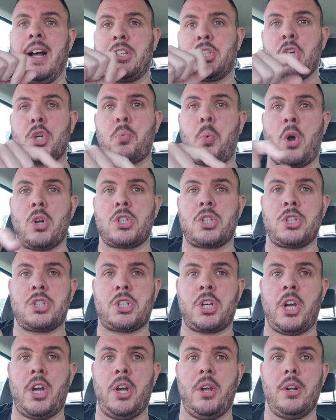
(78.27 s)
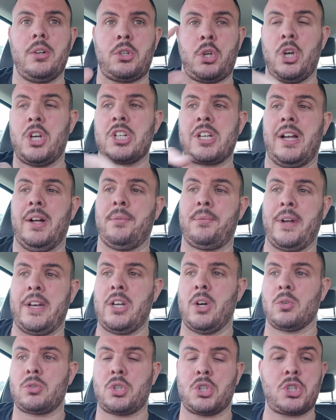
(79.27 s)
I just wanted to do this little
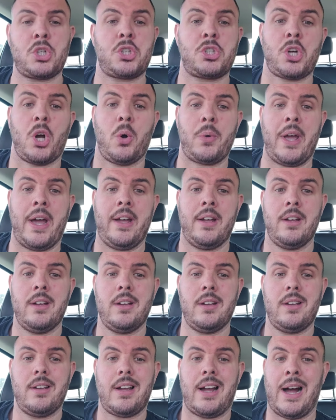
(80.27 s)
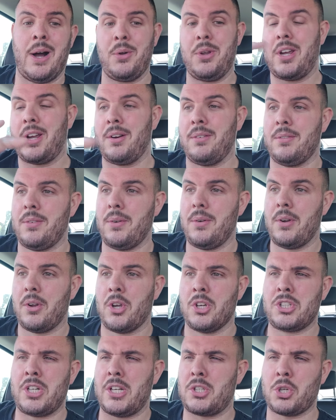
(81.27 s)
video just to show you how you can,
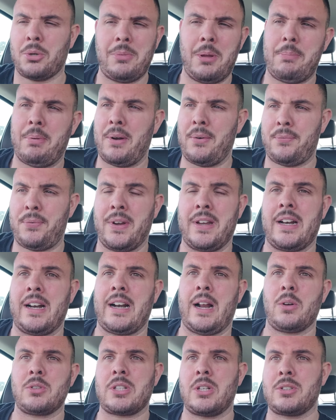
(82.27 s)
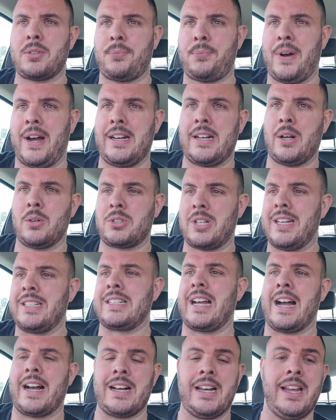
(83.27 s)
because it took me a bit of figuring out how to find out
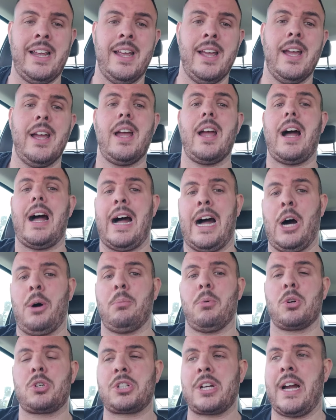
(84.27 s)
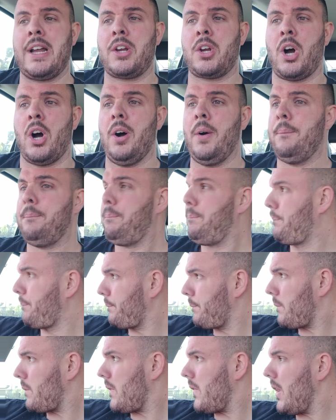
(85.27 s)
exactly how much I got.
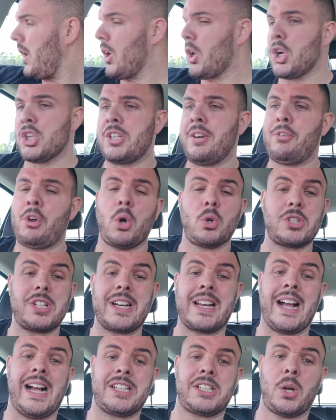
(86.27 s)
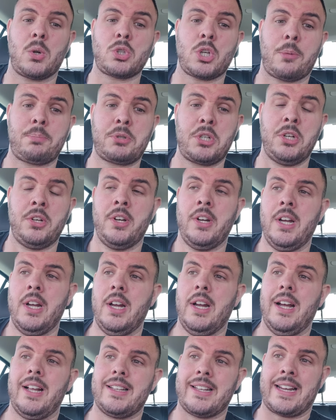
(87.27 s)
Because if you go to the cash out option,
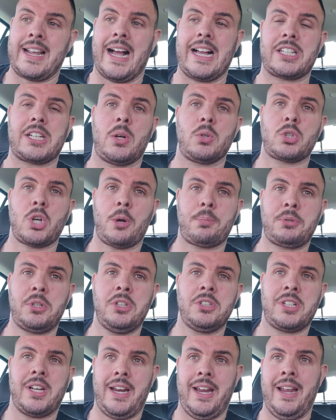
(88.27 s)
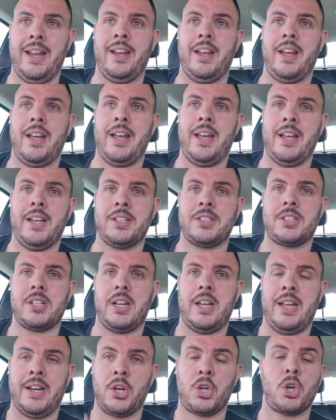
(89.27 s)
the cash out options
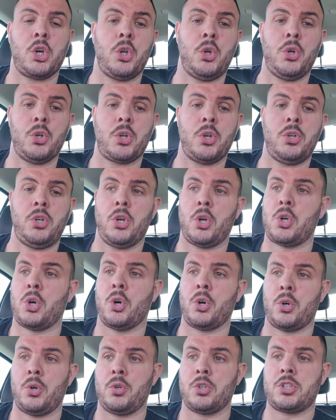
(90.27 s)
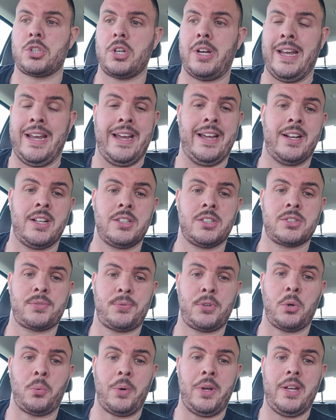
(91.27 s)
is including your current earnings
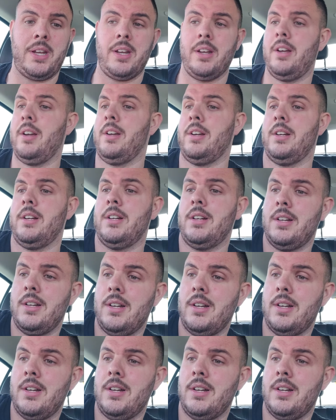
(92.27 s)
for the week.